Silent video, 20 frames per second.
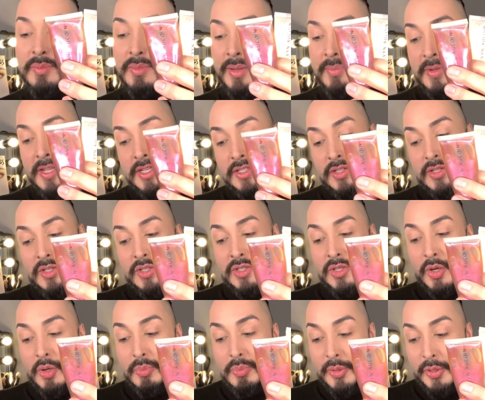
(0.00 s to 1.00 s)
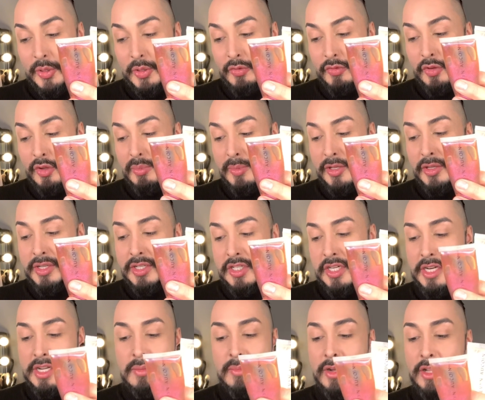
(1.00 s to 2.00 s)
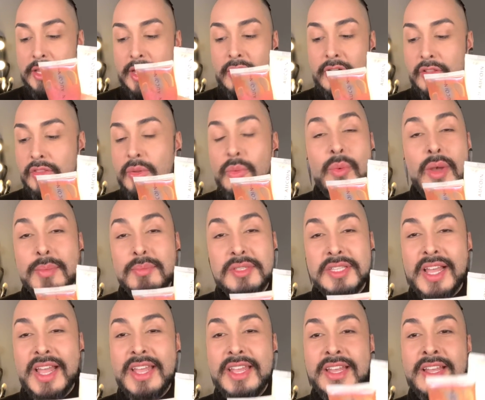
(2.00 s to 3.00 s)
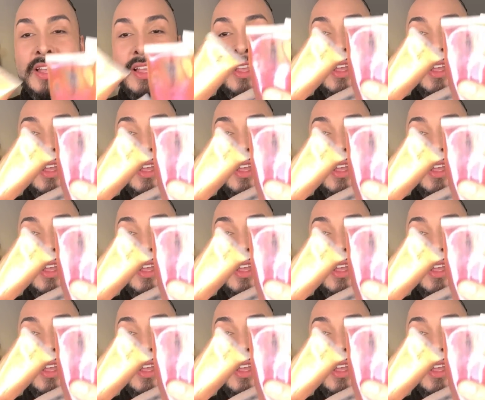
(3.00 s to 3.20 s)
them up because they're so beautiful, but you can check them all out on the website.